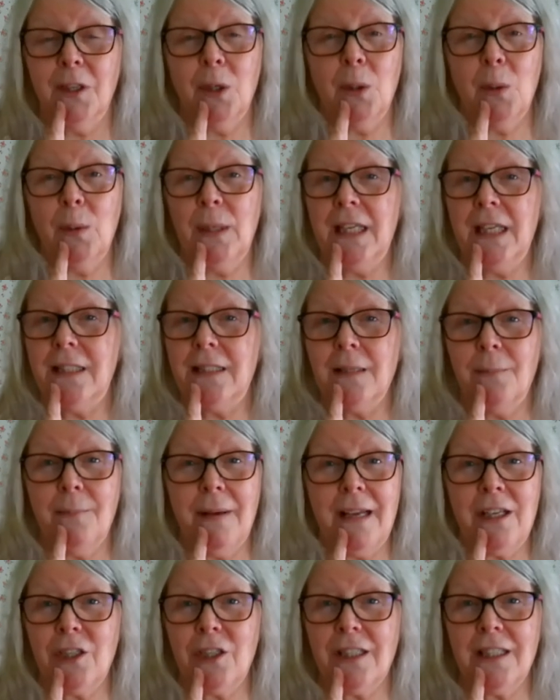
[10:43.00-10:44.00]
No need to
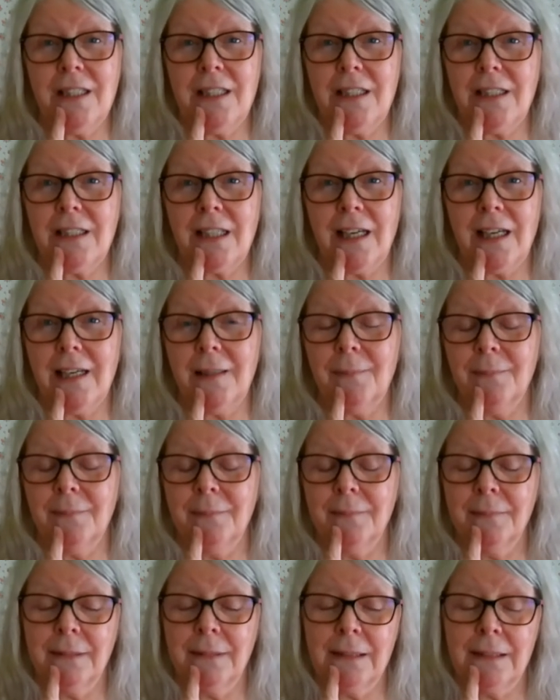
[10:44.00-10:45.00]
measure this time.
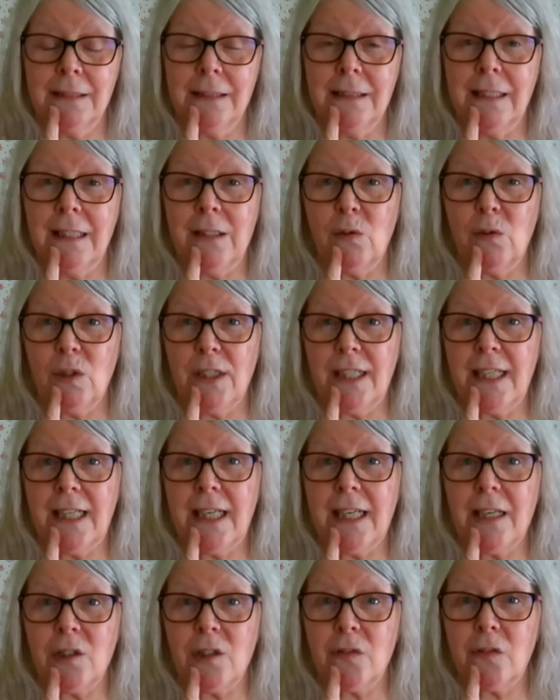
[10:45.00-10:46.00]
He's running
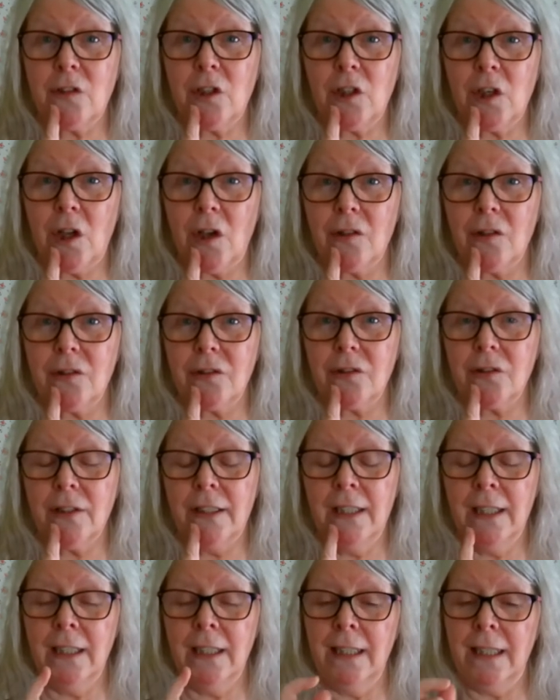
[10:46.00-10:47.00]
out of cloth.
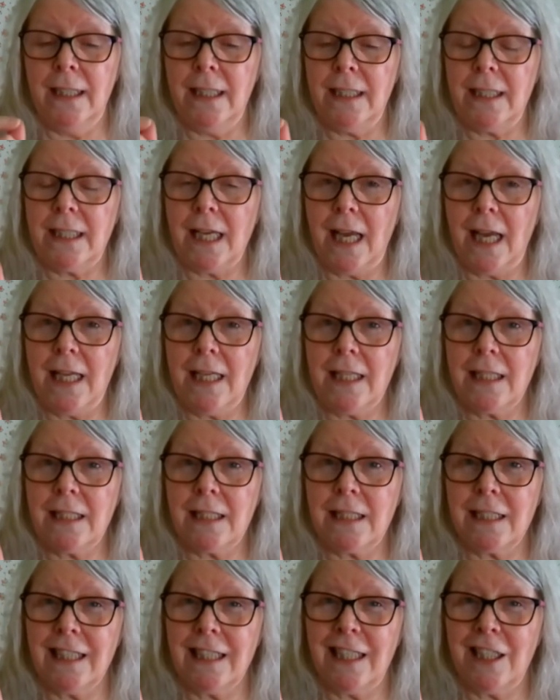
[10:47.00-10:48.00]
He
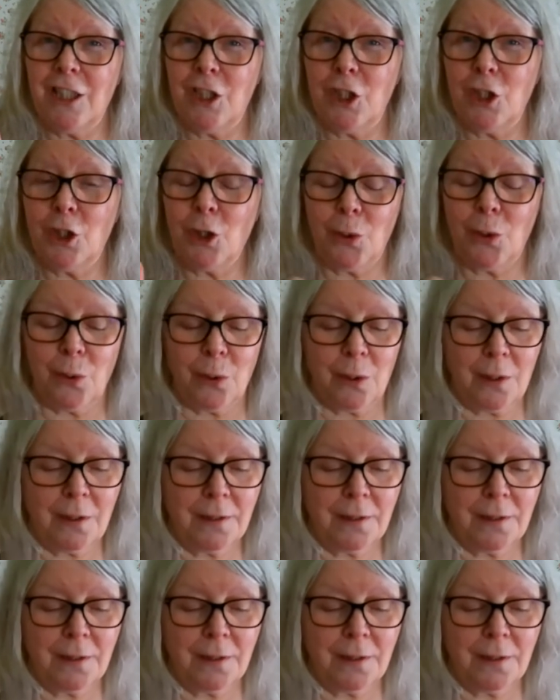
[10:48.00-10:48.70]
takes his chalk